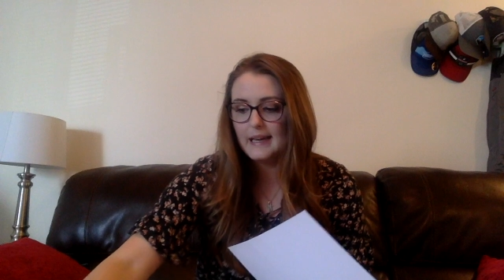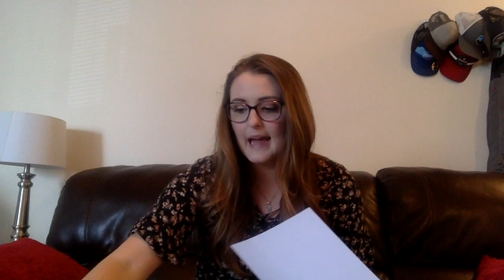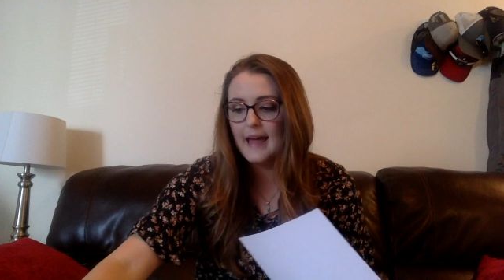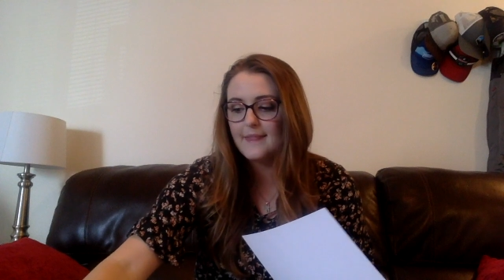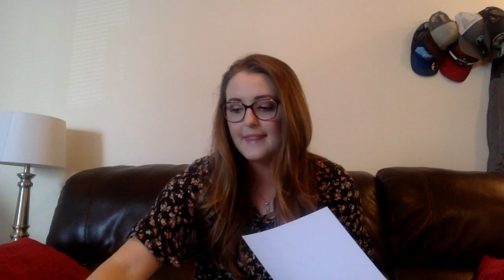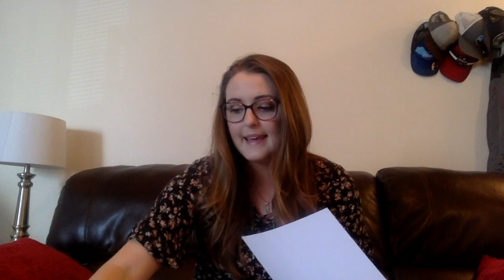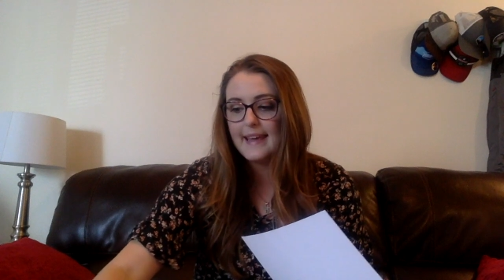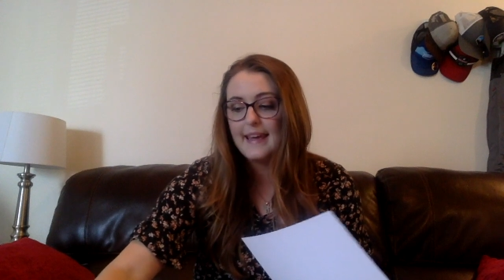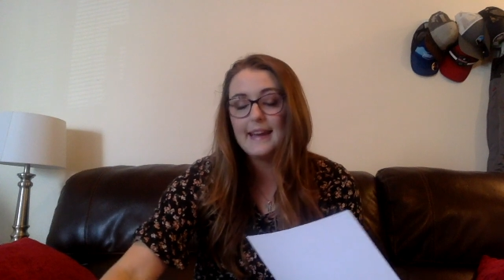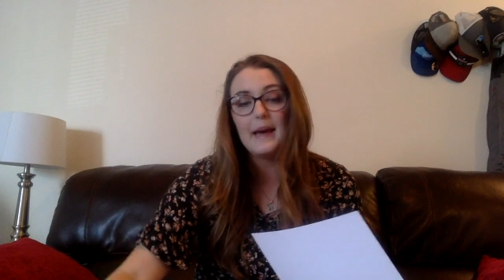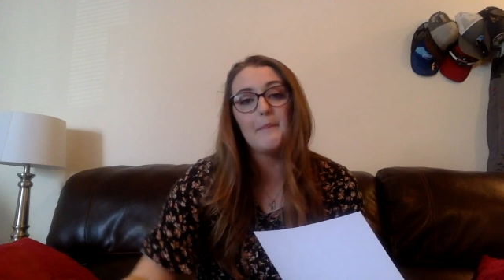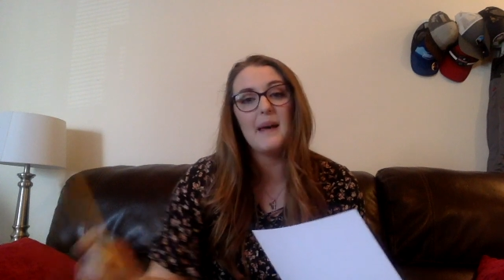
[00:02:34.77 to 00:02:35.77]
And
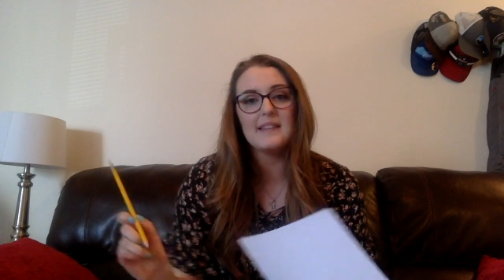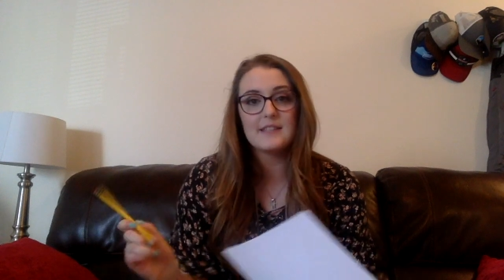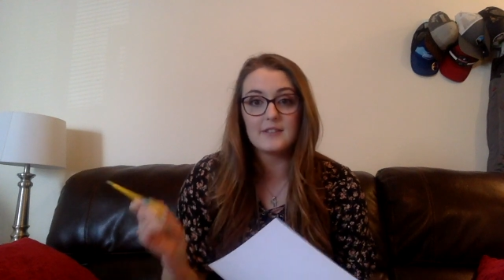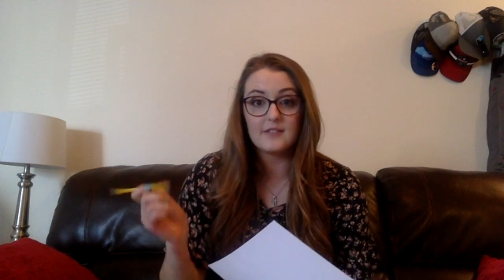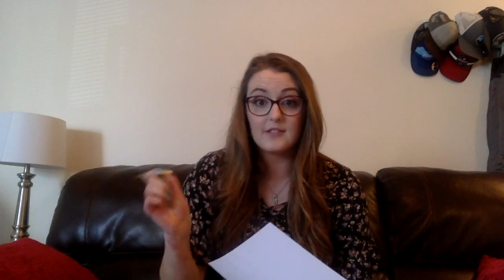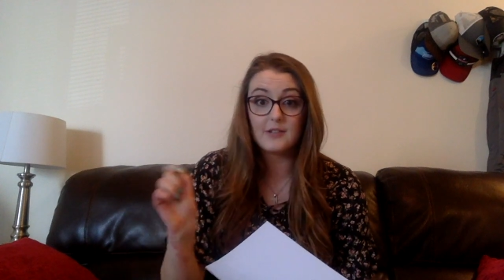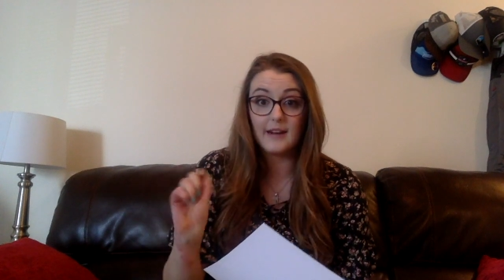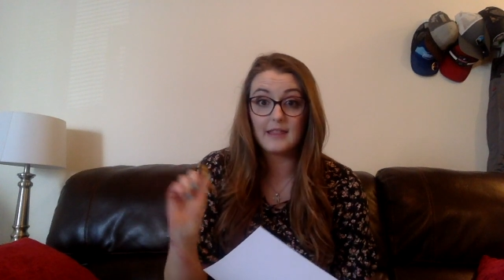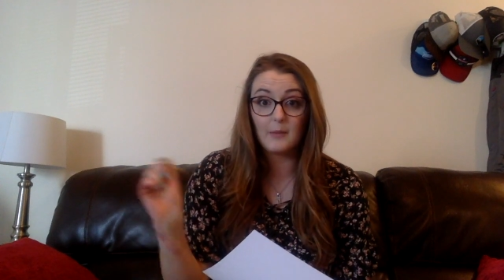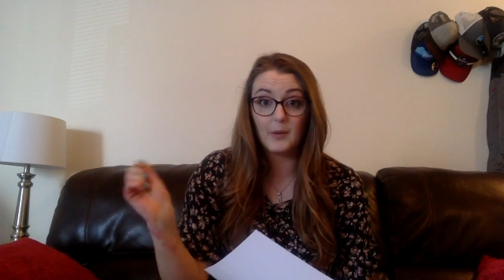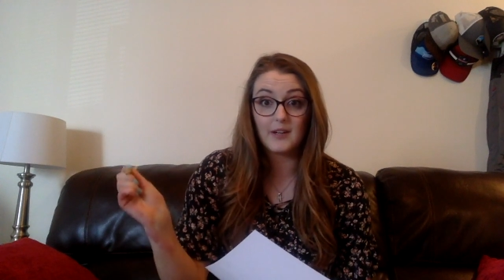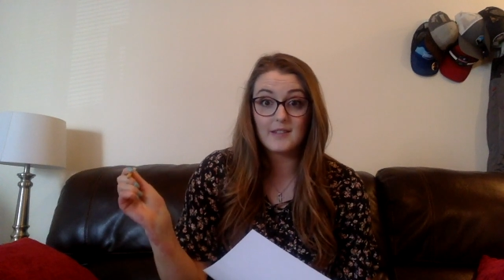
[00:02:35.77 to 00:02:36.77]
then a pencil to write the
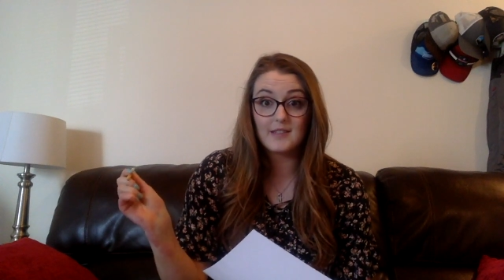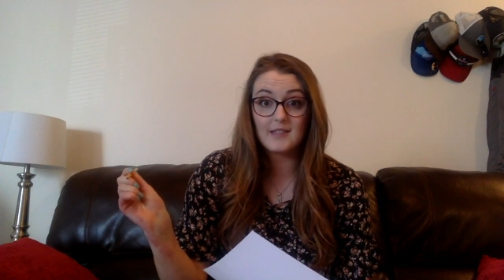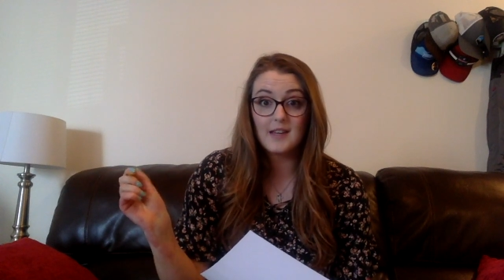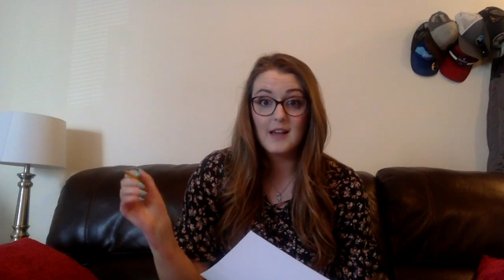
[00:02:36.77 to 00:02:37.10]
words.